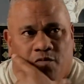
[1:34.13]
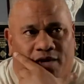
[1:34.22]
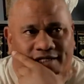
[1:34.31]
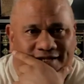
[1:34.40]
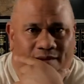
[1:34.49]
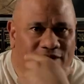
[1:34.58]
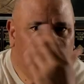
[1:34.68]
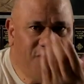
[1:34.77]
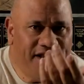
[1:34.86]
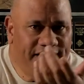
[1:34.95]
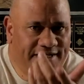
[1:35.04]
When someone
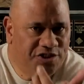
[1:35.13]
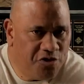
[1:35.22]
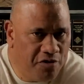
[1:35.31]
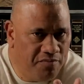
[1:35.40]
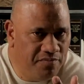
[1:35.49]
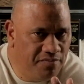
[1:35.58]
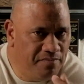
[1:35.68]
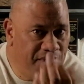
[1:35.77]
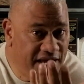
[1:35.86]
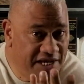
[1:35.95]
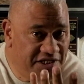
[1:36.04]
tried to disturb
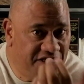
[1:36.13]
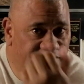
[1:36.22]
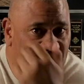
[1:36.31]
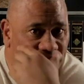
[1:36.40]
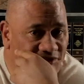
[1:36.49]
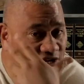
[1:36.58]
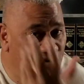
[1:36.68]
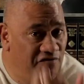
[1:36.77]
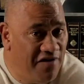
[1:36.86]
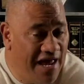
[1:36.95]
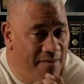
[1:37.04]
peace within
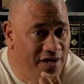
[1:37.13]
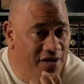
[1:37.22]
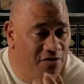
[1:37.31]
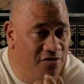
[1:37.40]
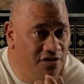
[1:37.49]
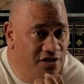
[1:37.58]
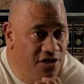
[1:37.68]
your family or